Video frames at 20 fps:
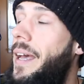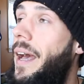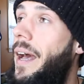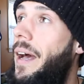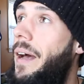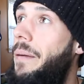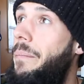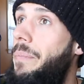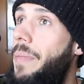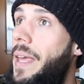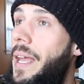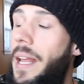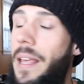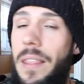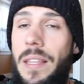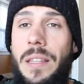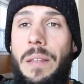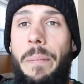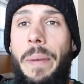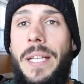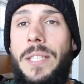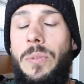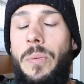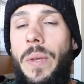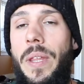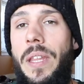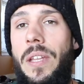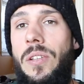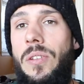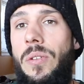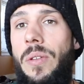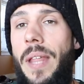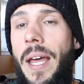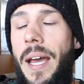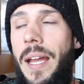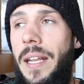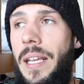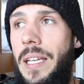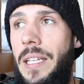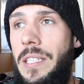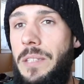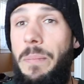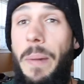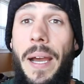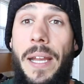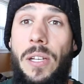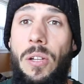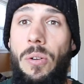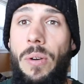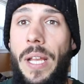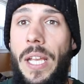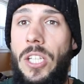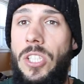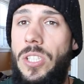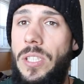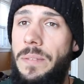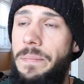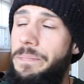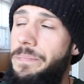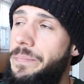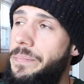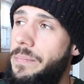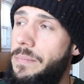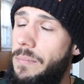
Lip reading: And I think the best way to do that is by donation,